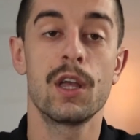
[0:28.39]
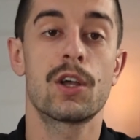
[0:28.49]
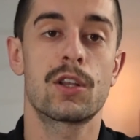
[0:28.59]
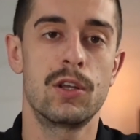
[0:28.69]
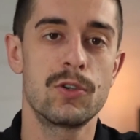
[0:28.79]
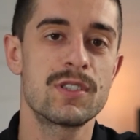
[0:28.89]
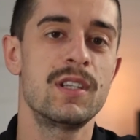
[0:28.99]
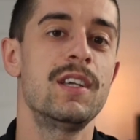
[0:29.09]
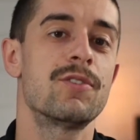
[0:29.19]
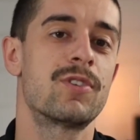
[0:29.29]

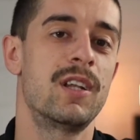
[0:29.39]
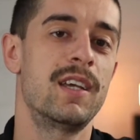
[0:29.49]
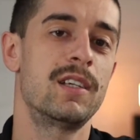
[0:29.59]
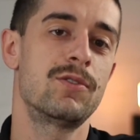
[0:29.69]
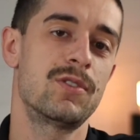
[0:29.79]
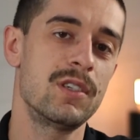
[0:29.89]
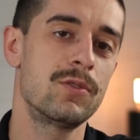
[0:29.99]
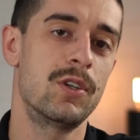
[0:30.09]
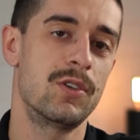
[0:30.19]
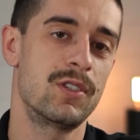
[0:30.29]
closely related to
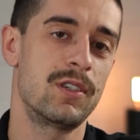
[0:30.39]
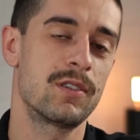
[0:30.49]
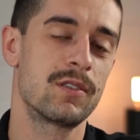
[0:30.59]
single dosing.